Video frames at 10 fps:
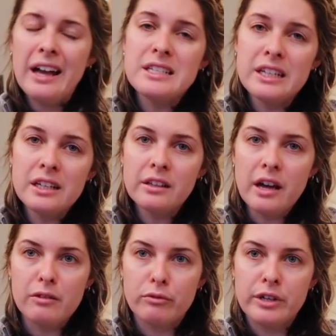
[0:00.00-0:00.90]
I did a
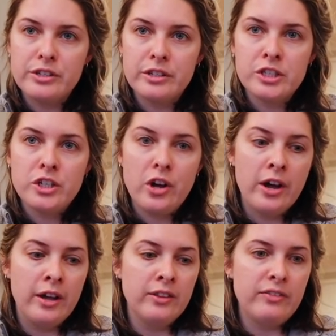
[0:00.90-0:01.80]
lot of research
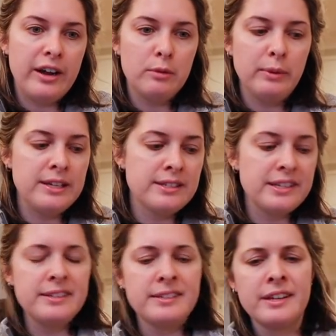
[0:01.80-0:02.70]
on the
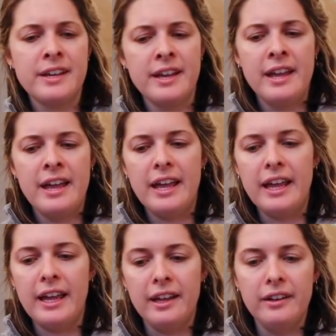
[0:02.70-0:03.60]
fireplaces,
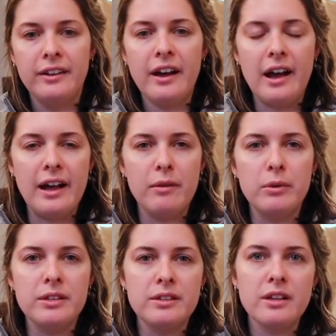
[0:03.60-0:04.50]
and I
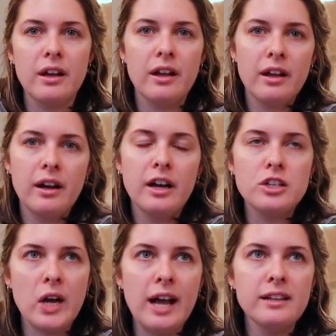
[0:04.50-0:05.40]
was
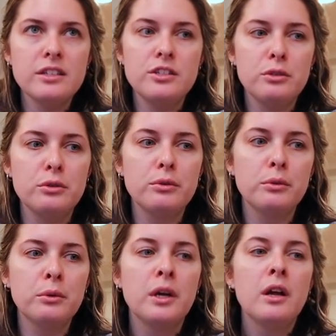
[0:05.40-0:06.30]
attracted
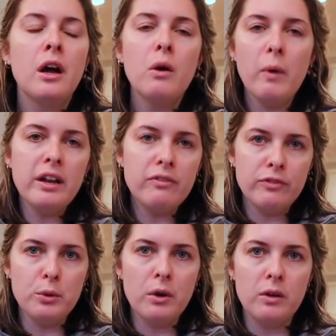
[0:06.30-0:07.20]
to quite a
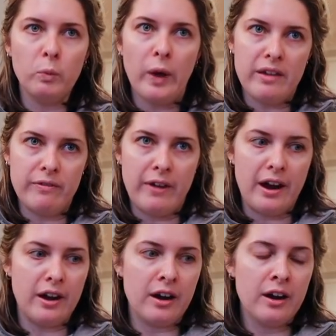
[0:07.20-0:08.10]
few on
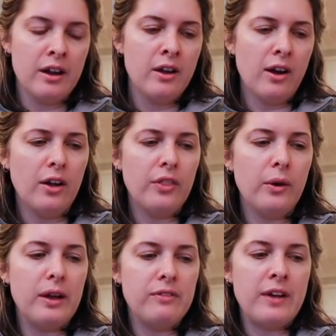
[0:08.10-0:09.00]
Wayfair,
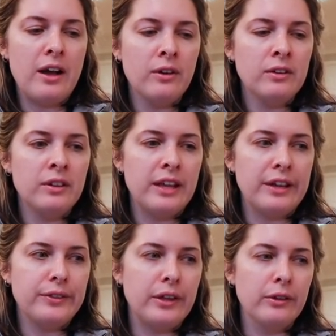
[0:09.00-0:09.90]
although I found
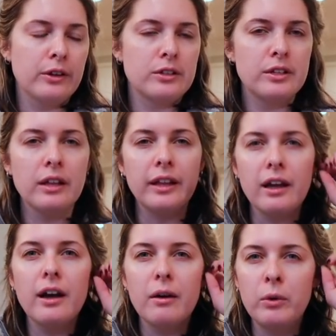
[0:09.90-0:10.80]
that they looked,
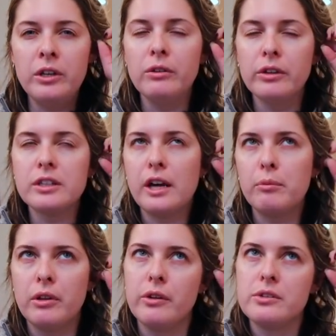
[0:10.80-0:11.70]
like when you looked
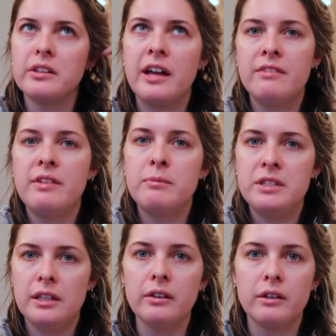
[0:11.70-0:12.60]
up close, a lot of them
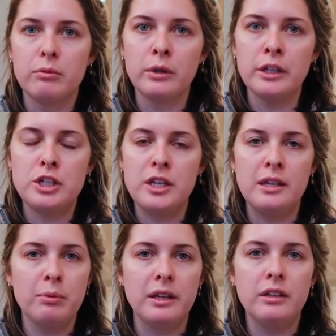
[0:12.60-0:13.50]
did look really
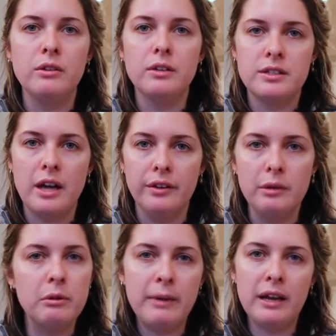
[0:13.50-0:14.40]
cheap. Like you could tell
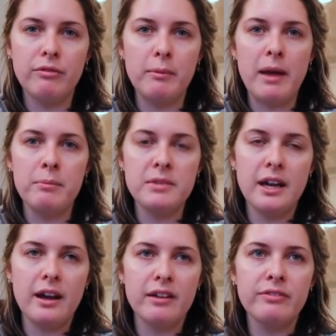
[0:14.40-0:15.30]
they were made from
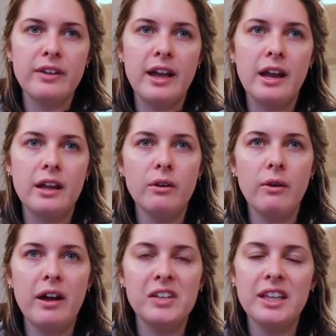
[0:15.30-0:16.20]
MDF, and I
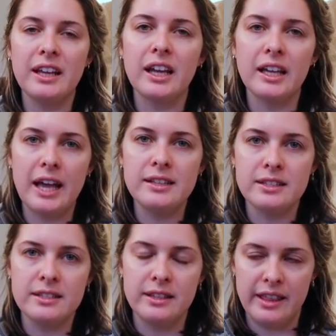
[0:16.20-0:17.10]
don't have anything
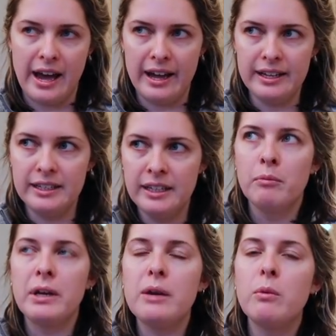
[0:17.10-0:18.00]
against that,
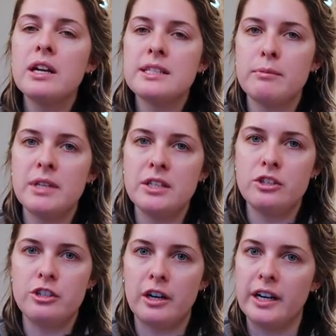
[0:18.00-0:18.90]
but I wanted something
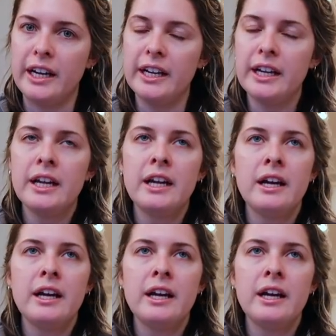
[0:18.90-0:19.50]
sturdy.